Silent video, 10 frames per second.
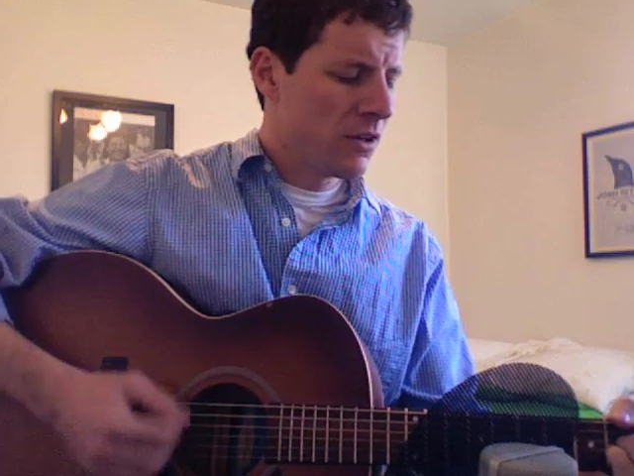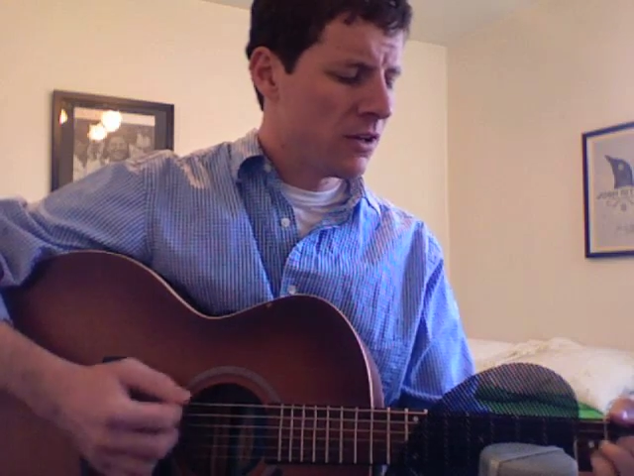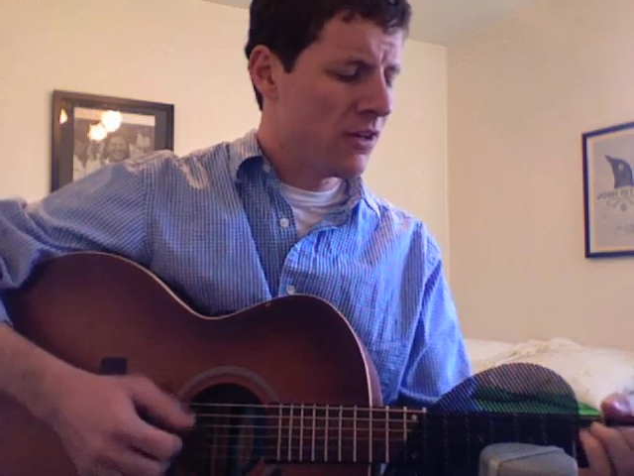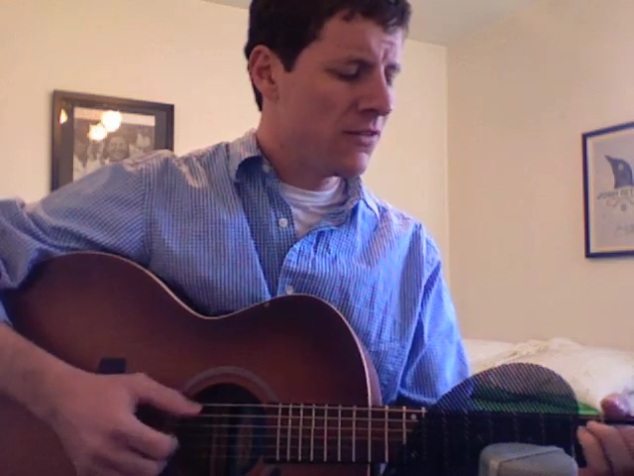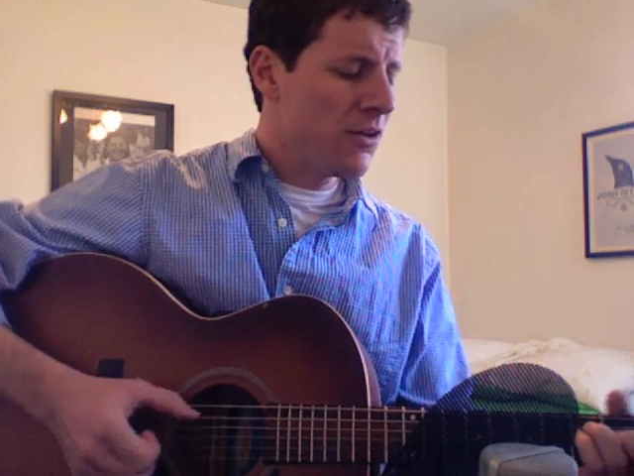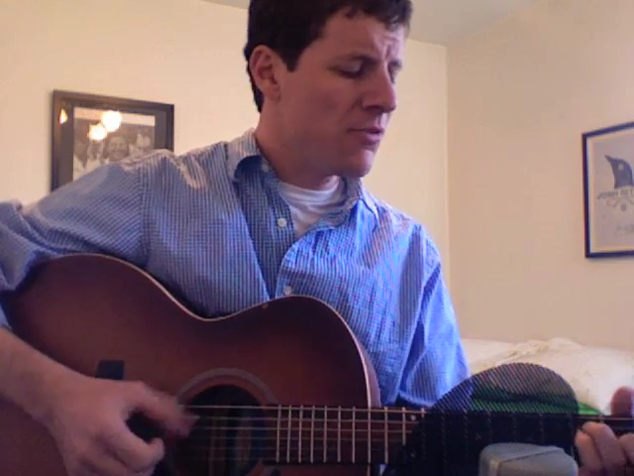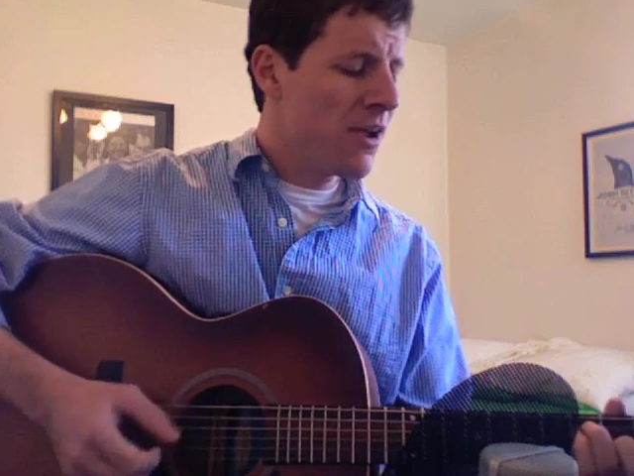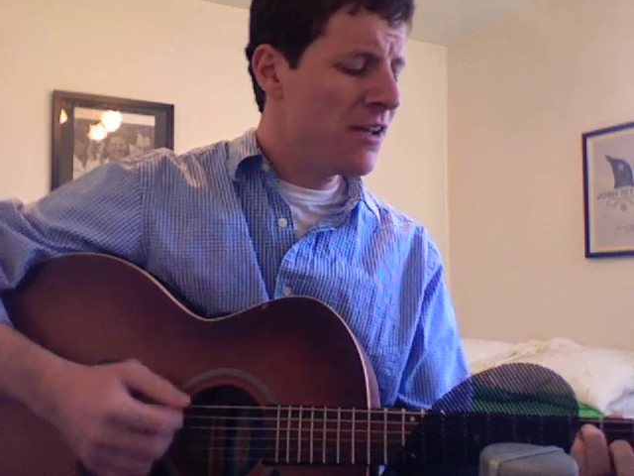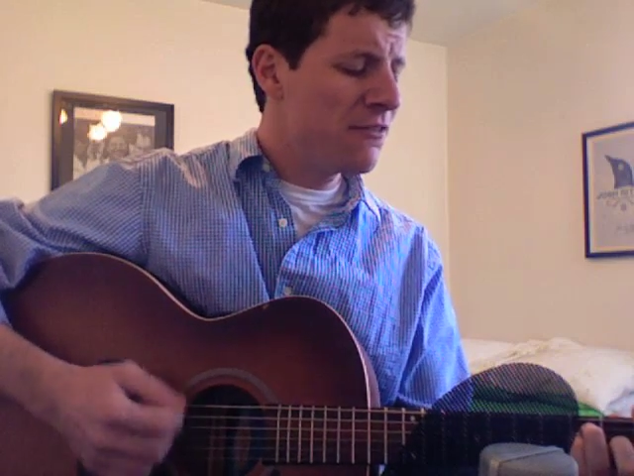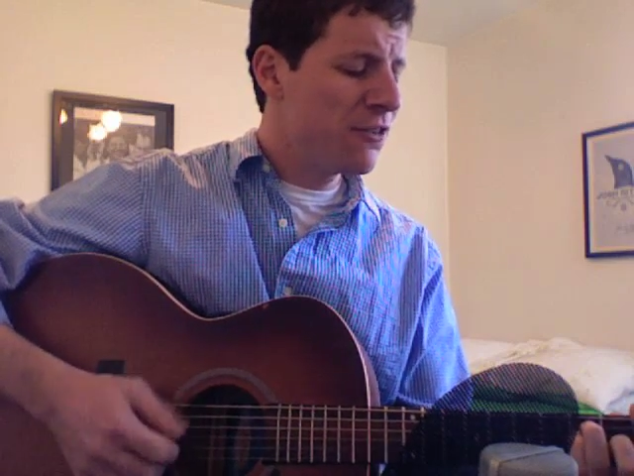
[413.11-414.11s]
and they
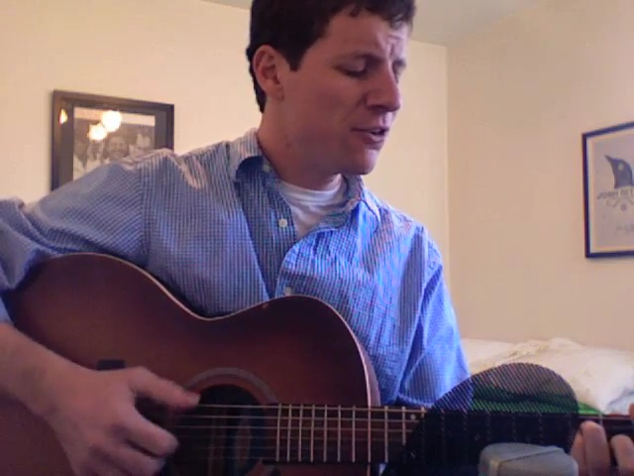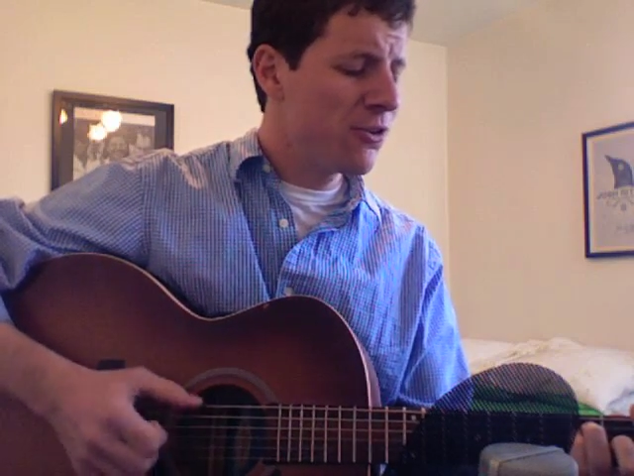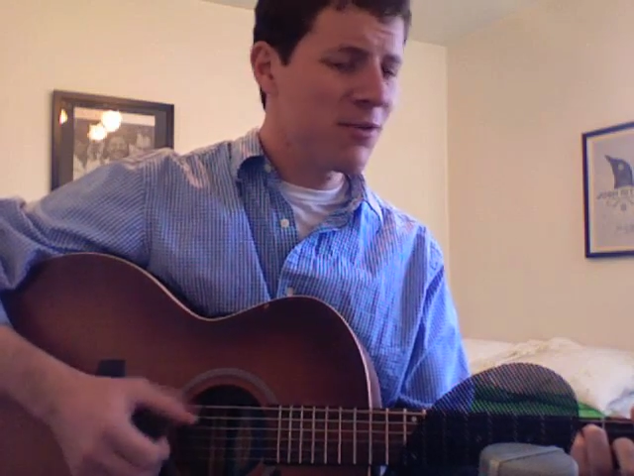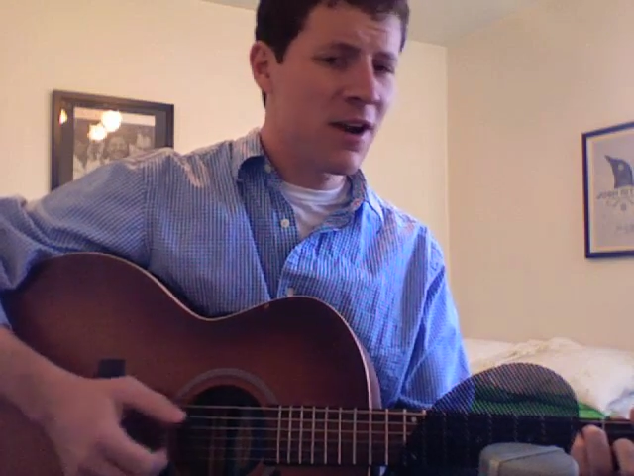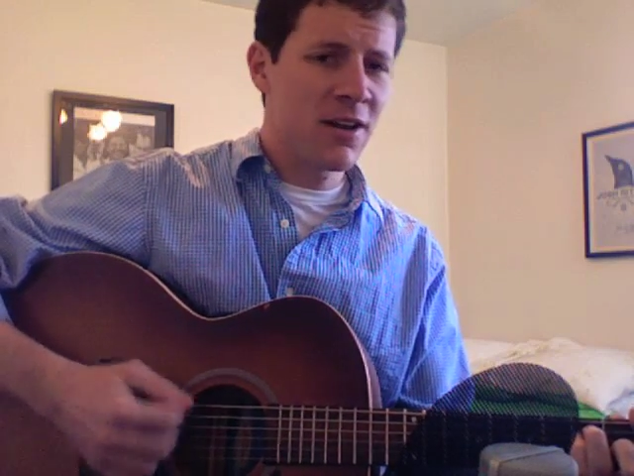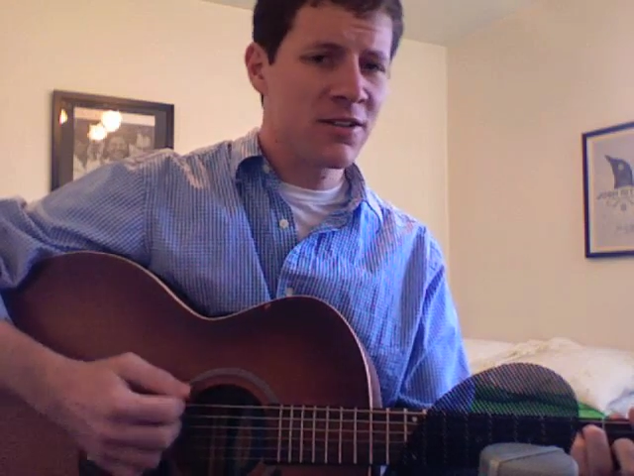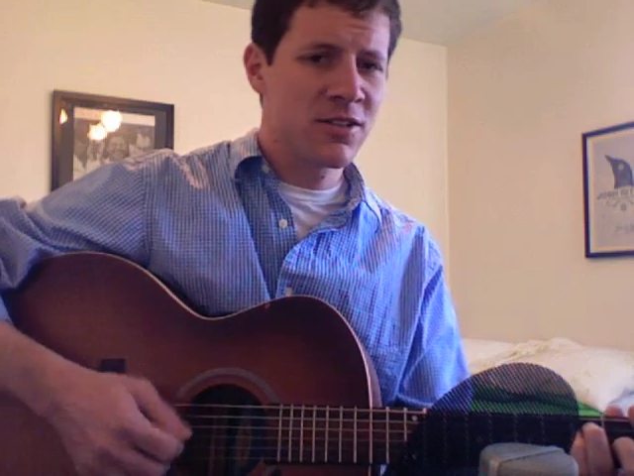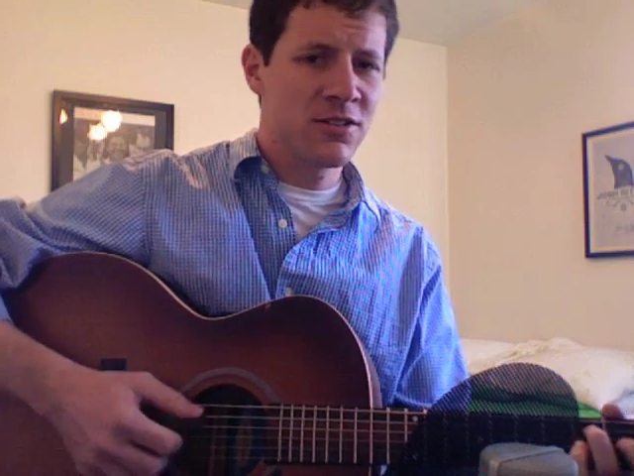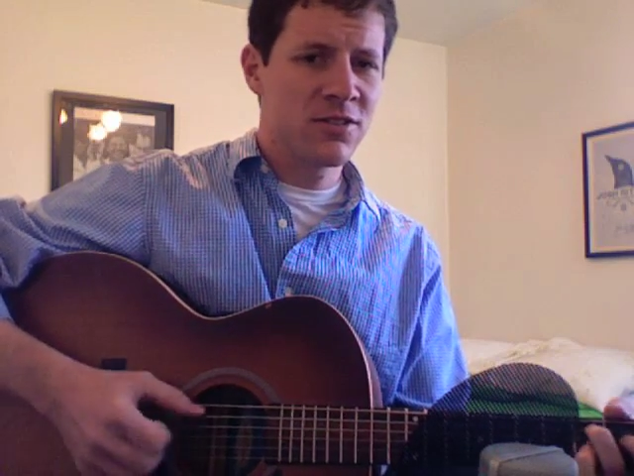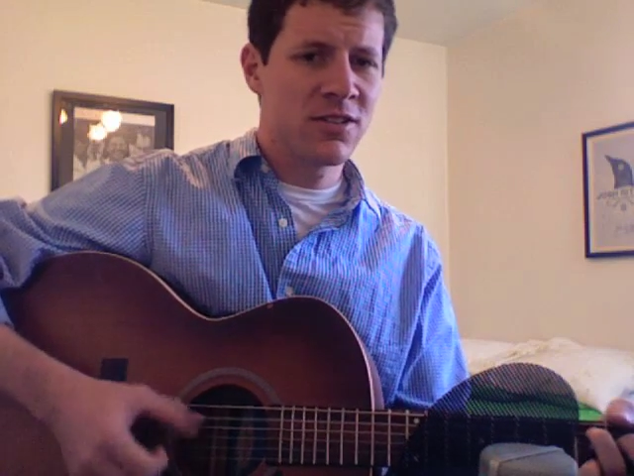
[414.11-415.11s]
ran for the
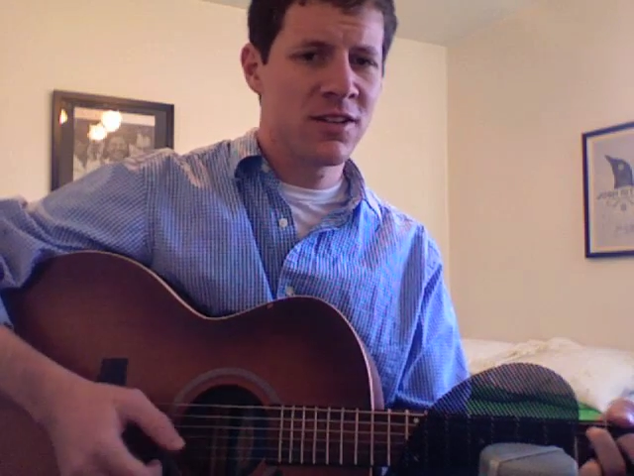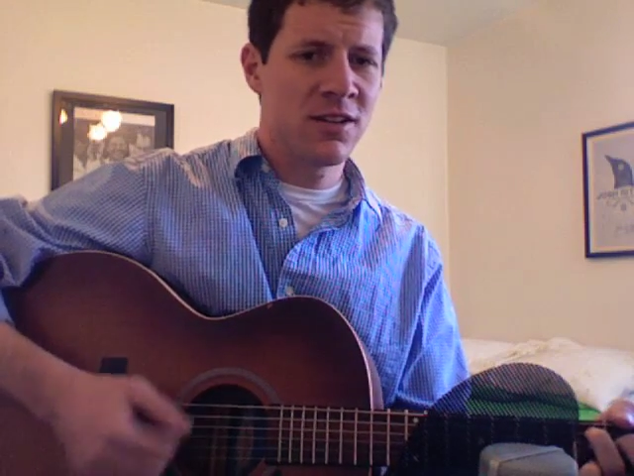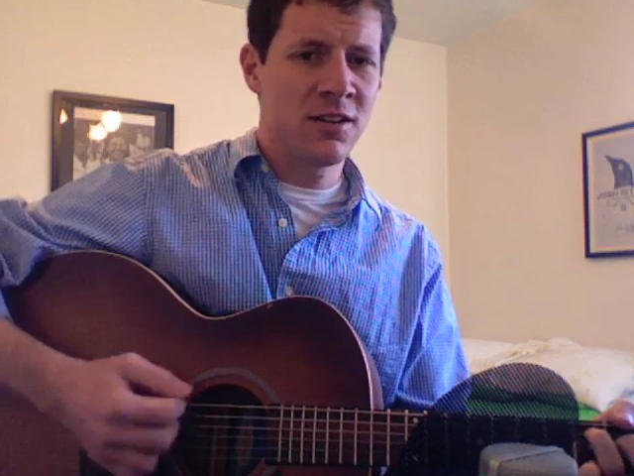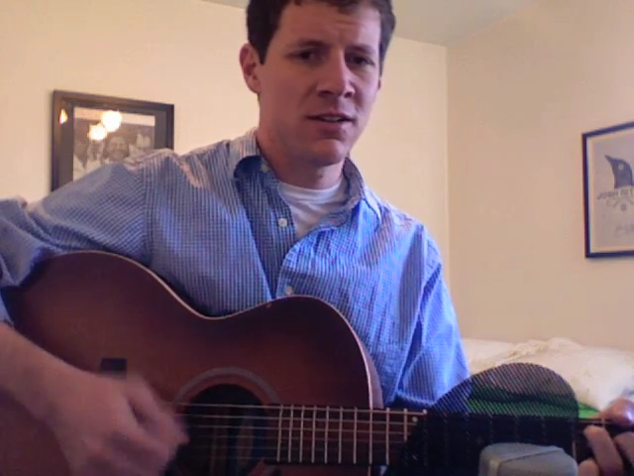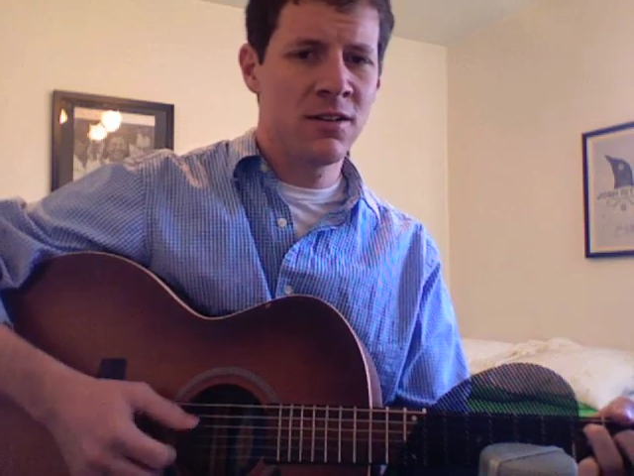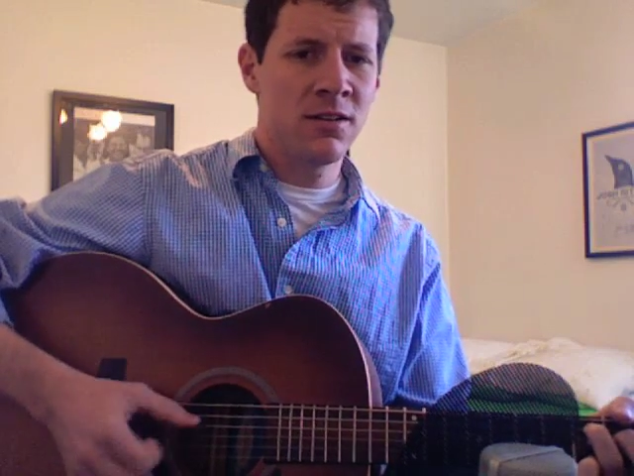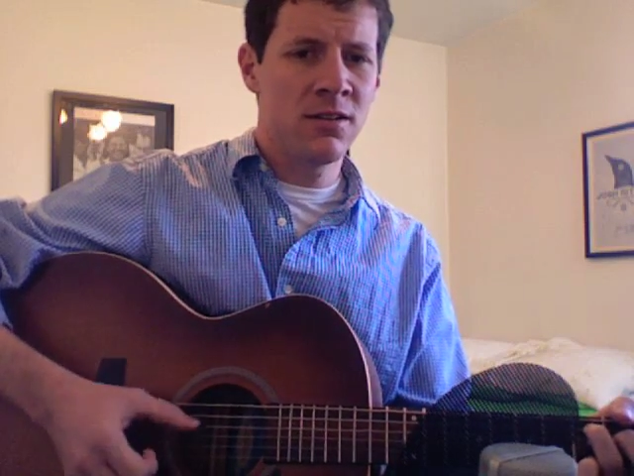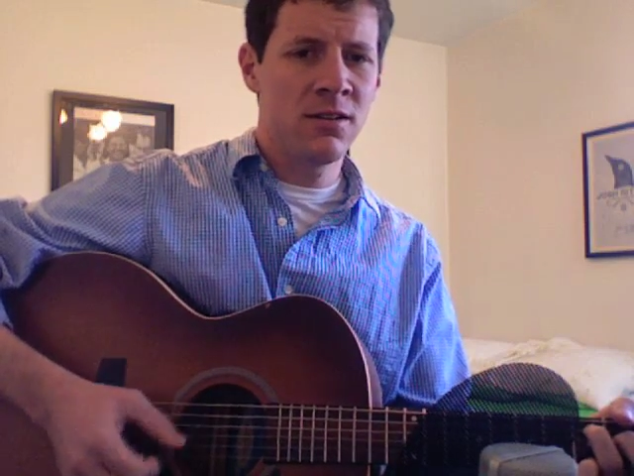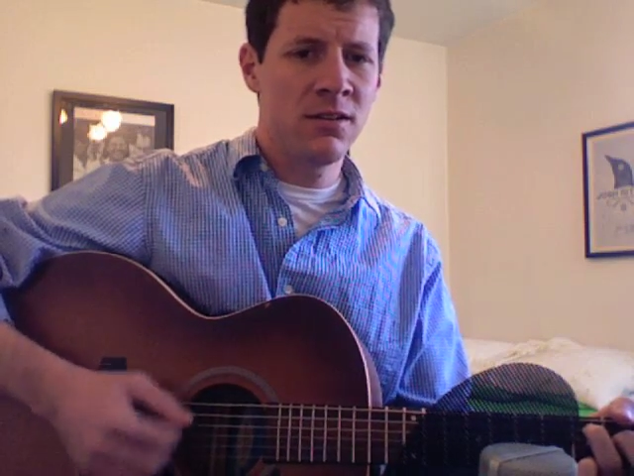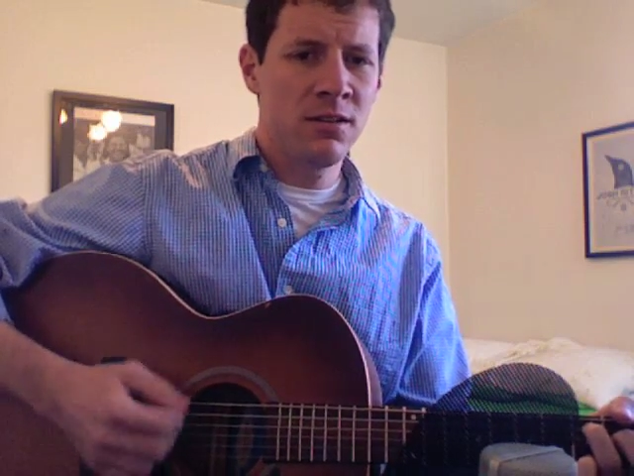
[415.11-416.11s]
rocks
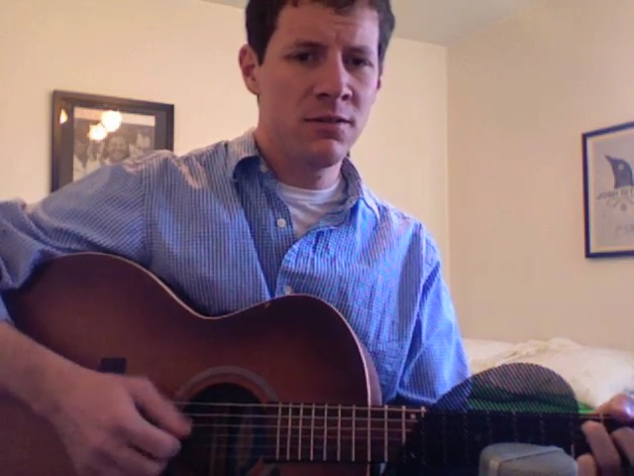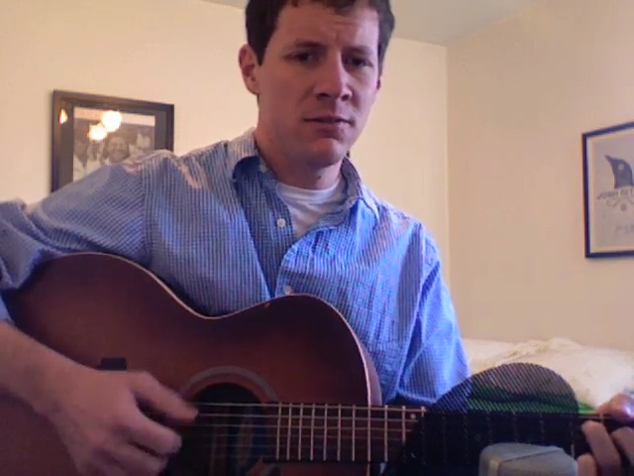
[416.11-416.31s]
instead.